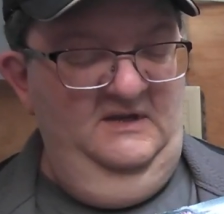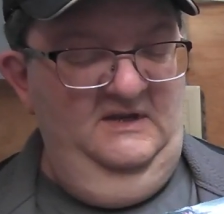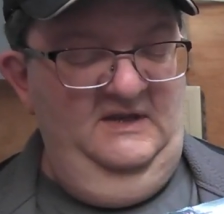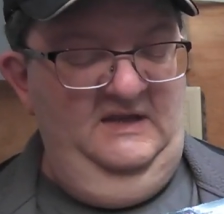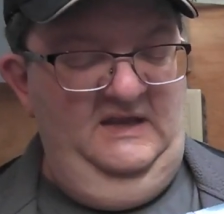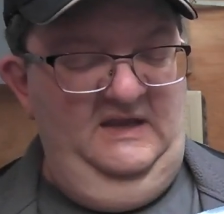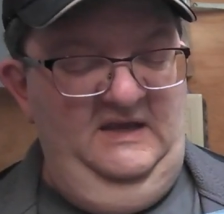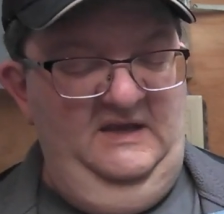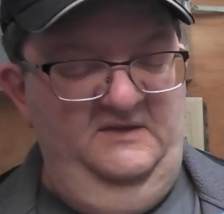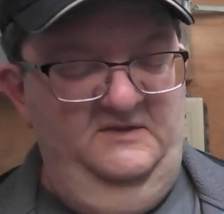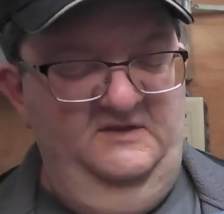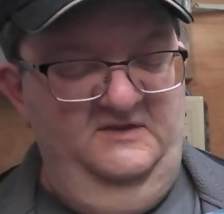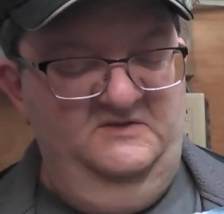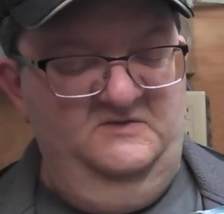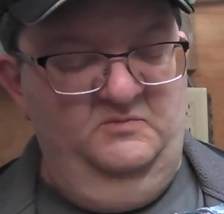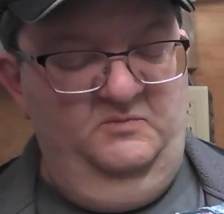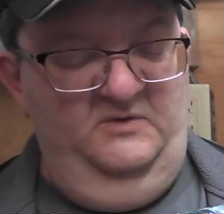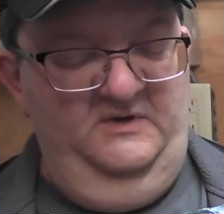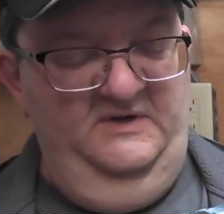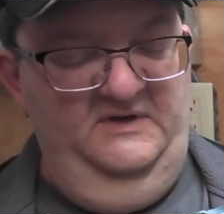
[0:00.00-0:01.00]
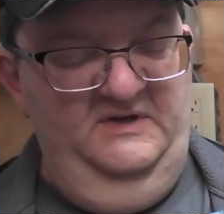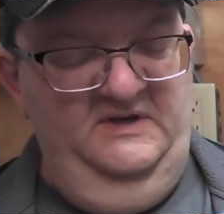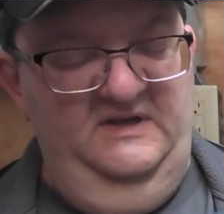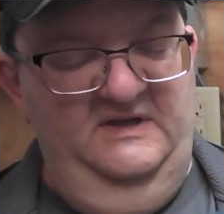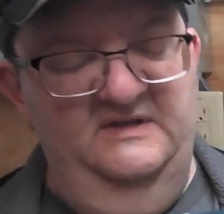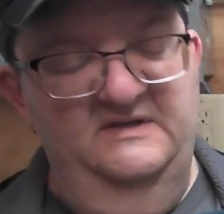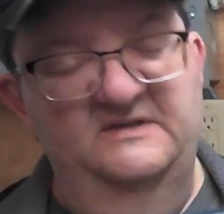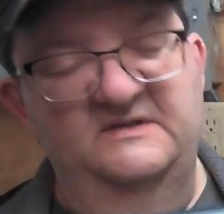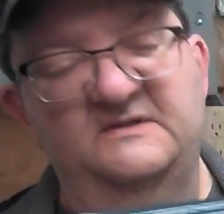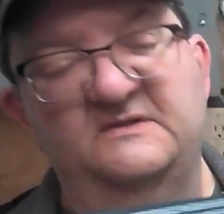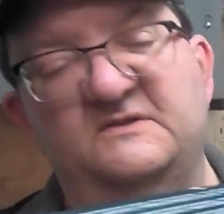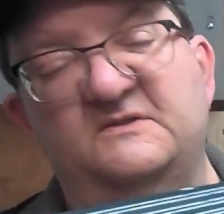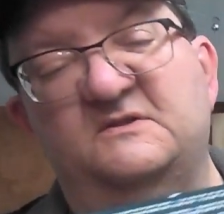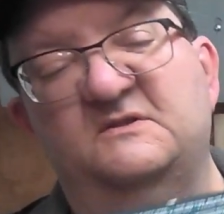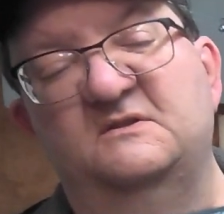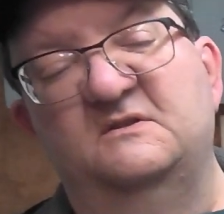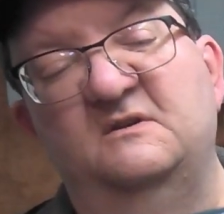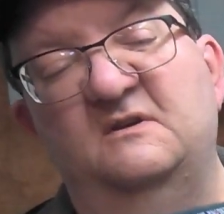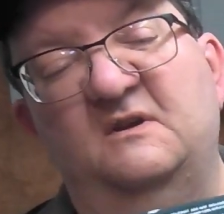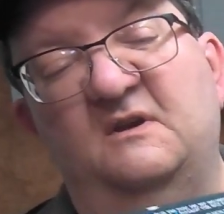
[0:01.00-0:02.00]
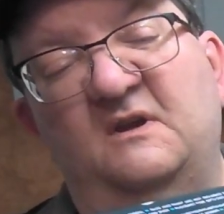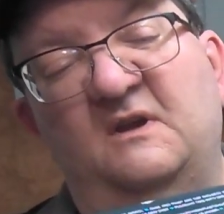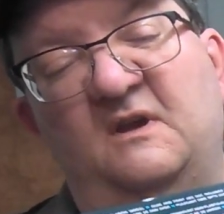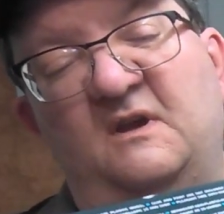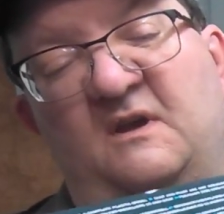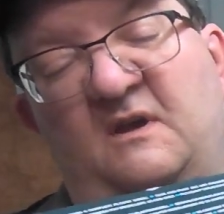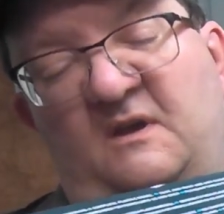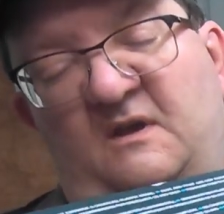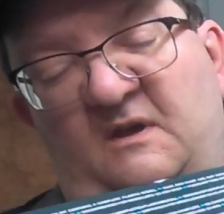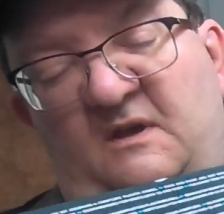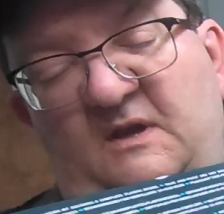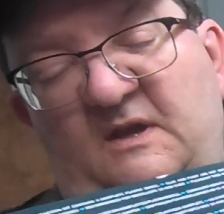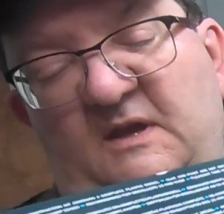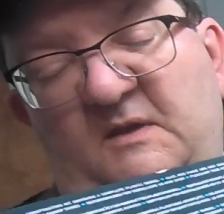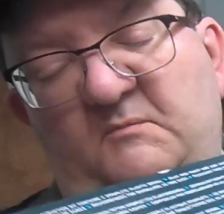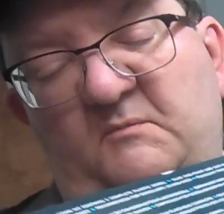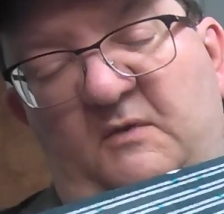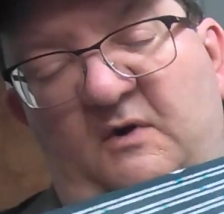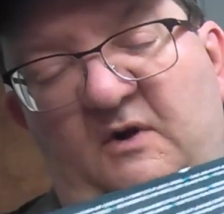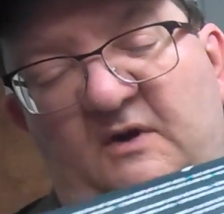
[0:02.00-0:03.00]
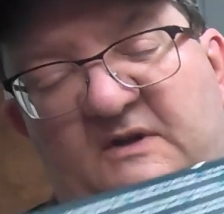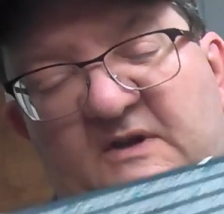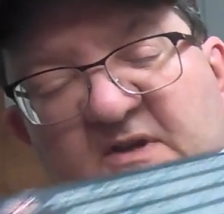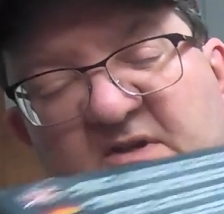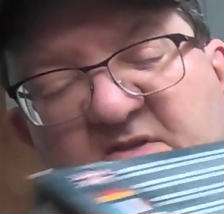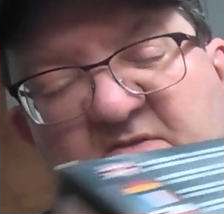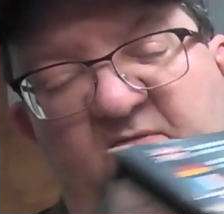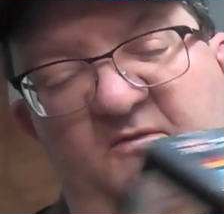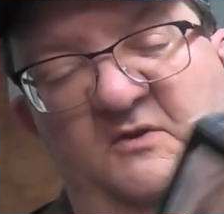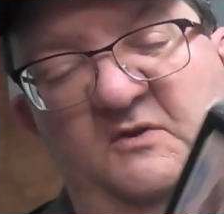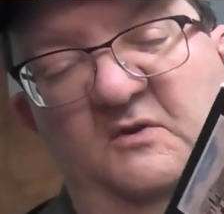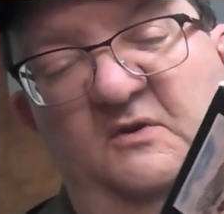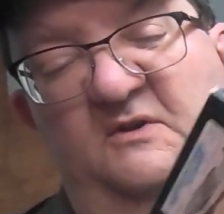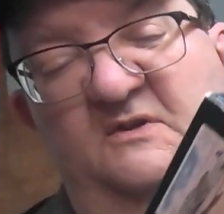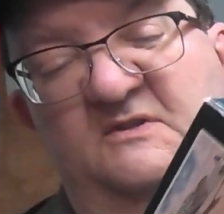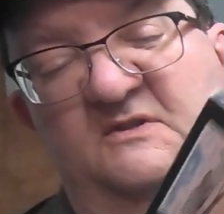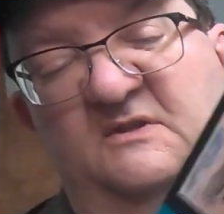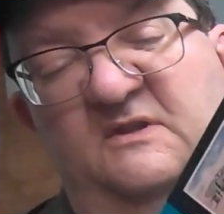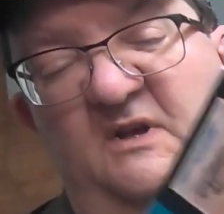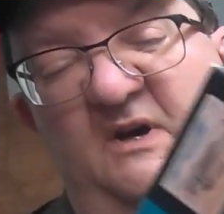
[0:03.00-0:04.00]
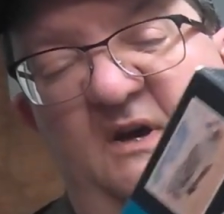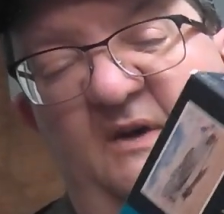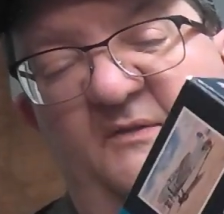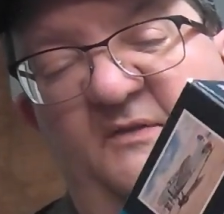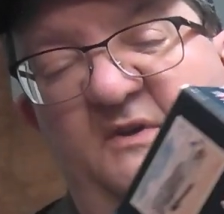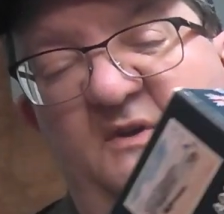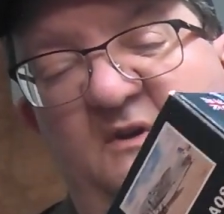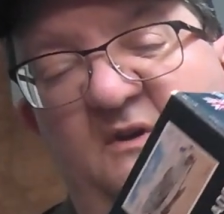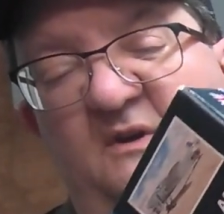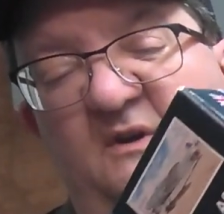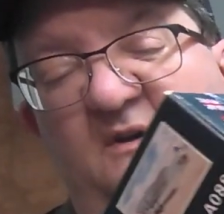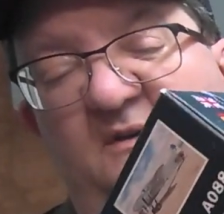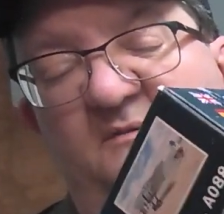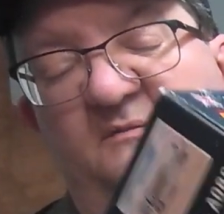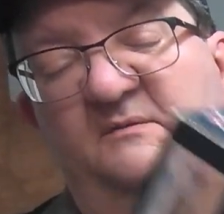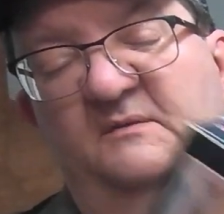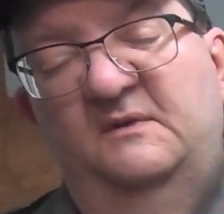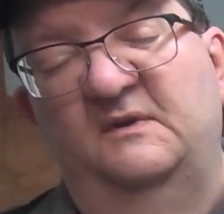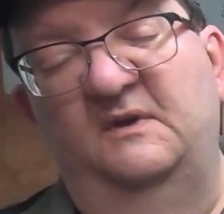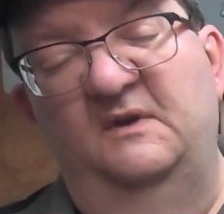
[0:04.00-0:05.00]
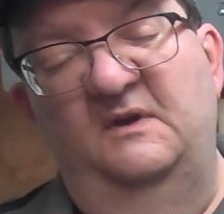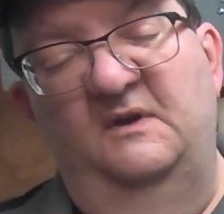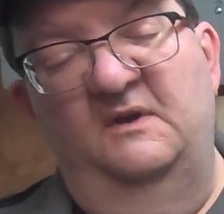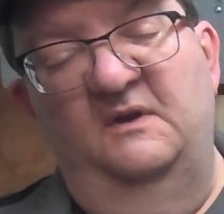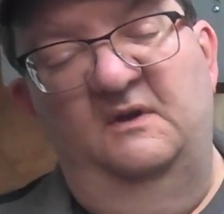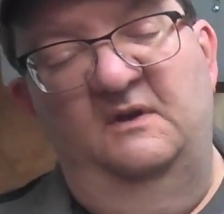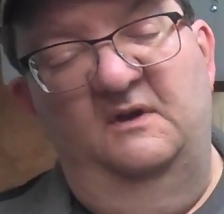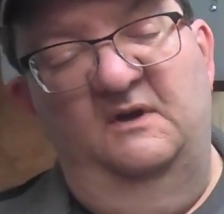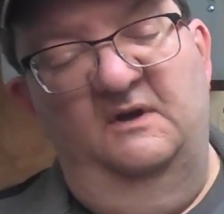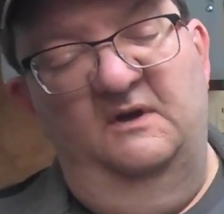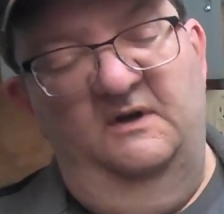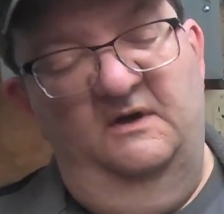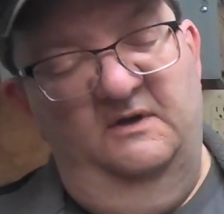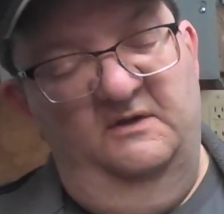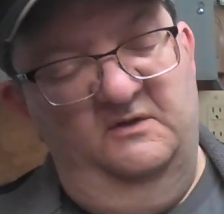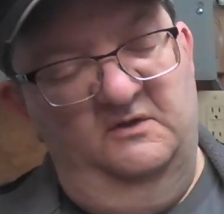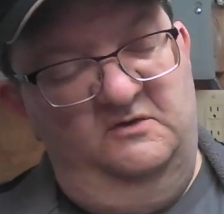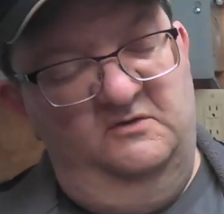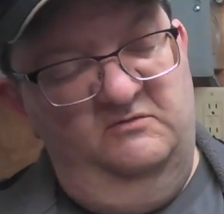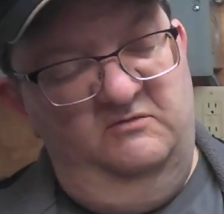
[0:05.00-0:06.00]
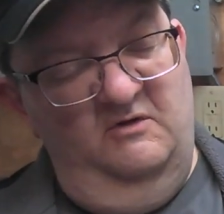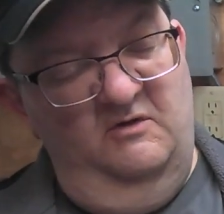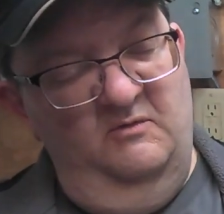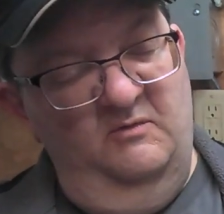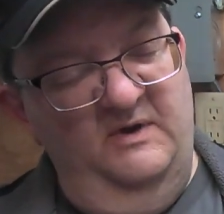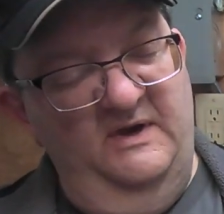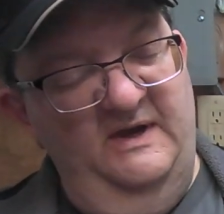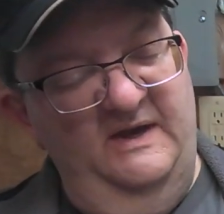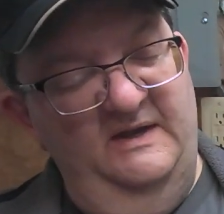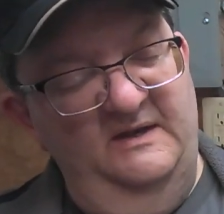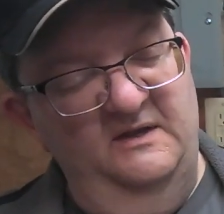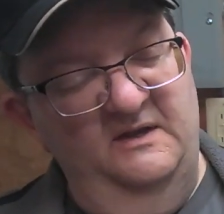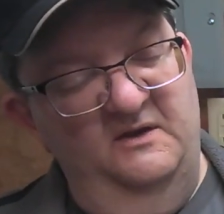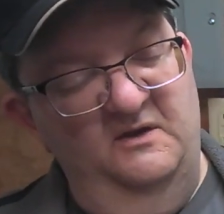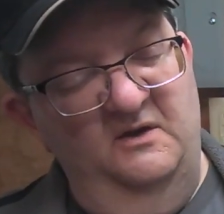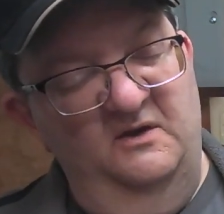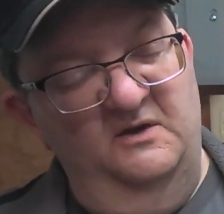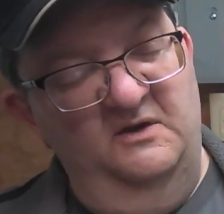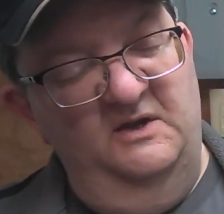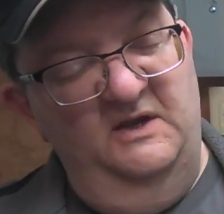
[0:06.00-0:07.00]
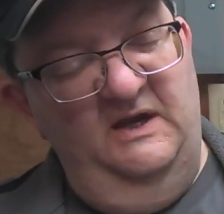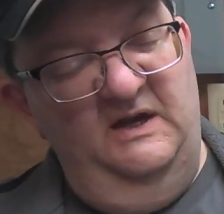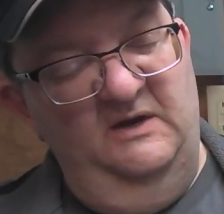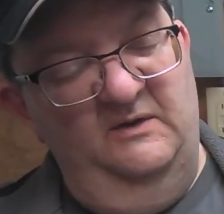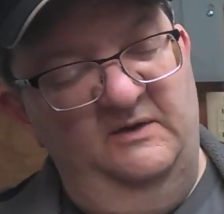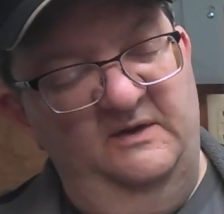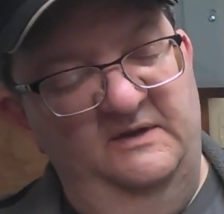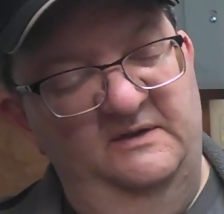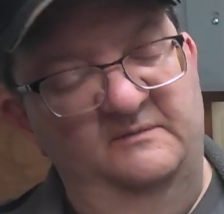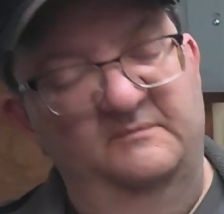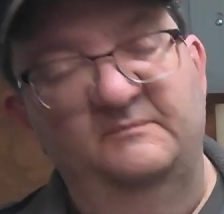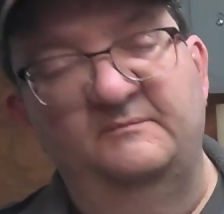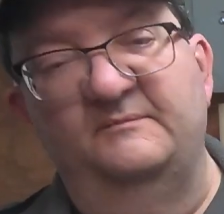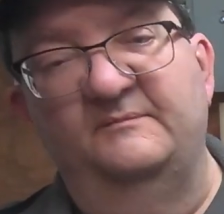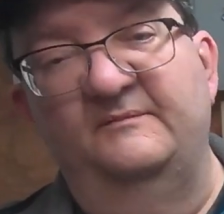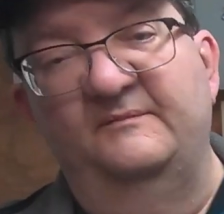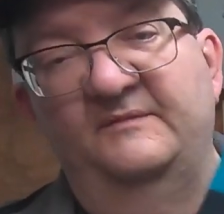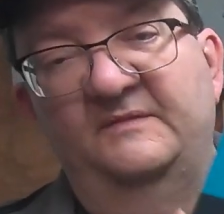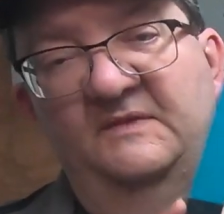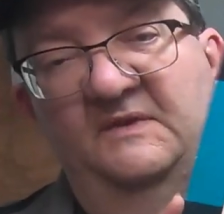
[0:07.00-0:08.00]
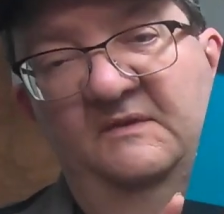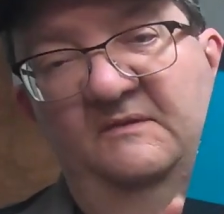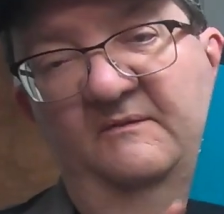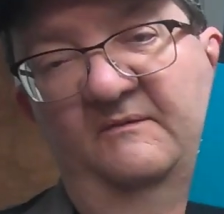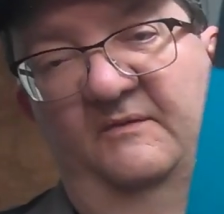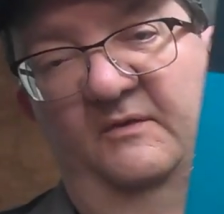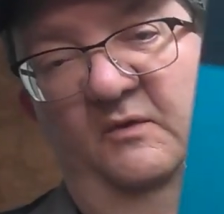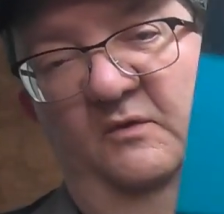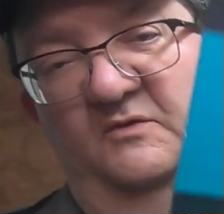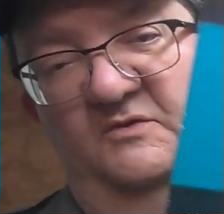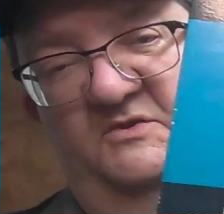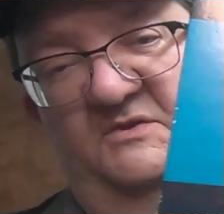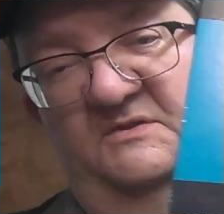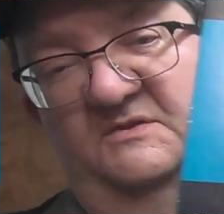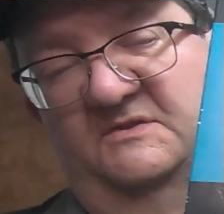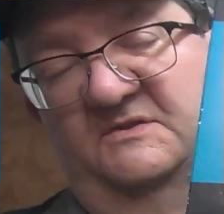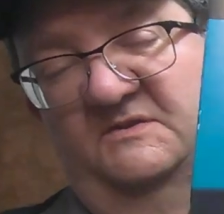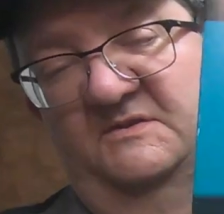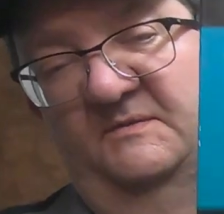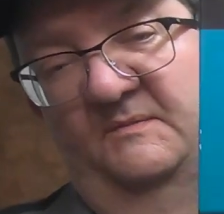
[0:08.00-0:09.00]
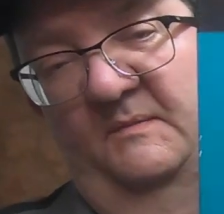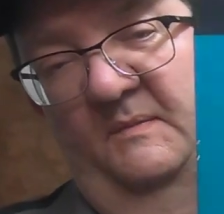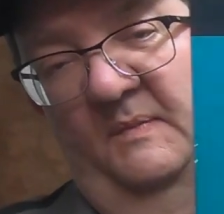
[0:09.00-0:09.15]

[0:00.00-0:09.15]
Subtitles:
And this one is in markings for Yugoslavia, the Croat, and Hungarian versions.